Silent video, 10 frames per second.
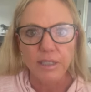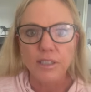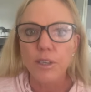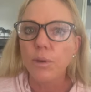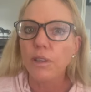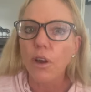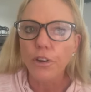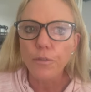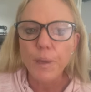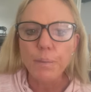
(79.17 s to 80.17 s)
So a lot
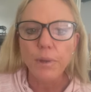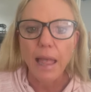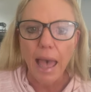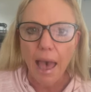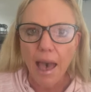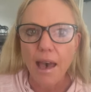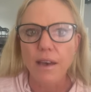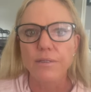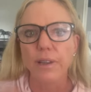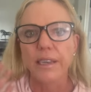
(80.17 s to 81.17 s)
of people
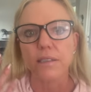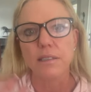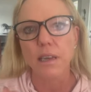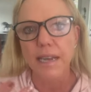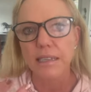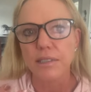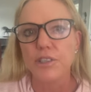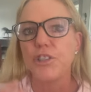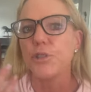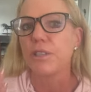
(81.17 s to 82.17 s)
have like sinus
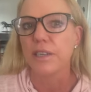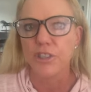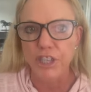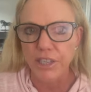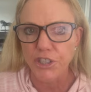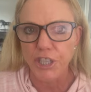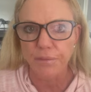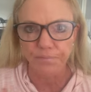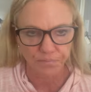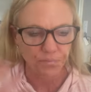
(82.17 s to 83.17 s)
issues,
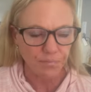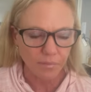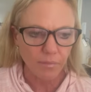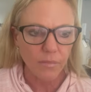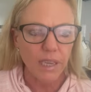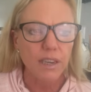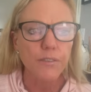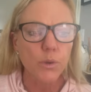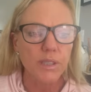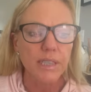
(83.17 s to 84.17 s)
congestion, and of
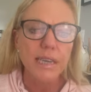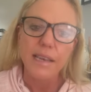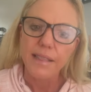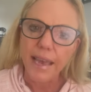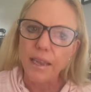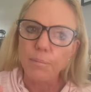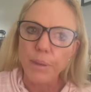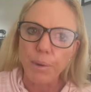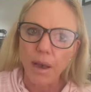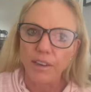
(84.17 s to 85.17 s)
course, that can
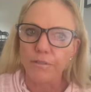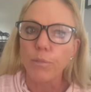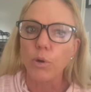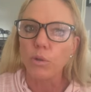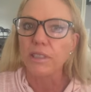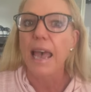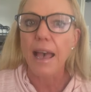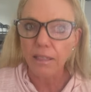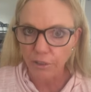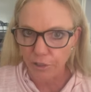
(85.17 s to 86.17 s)
be part of mold
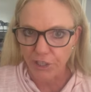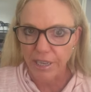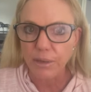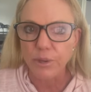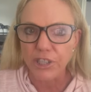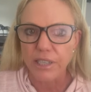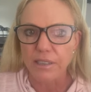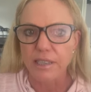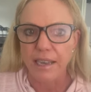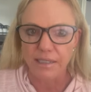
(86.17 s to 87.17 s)
allergy, which
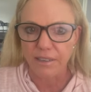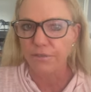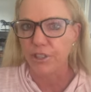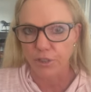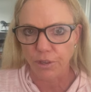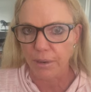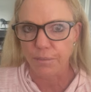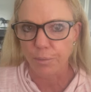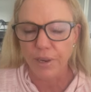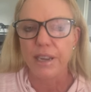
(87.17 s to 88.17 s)
is, as I've
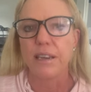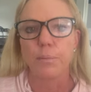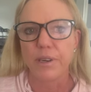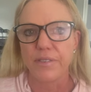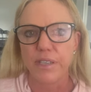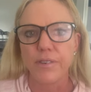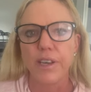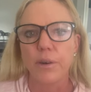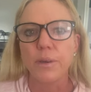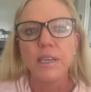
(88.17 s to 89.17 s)
described in a previous
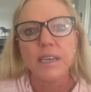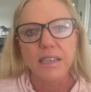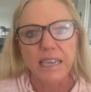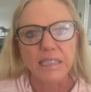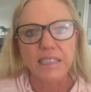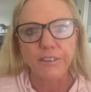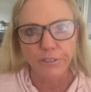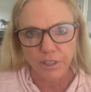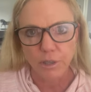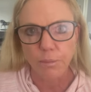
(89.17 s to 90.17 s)
video, that's
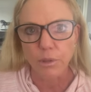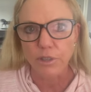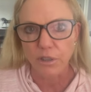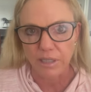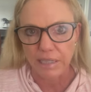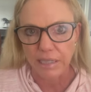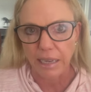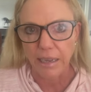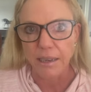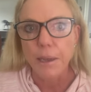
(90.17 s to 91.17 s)
different to mold toxicity.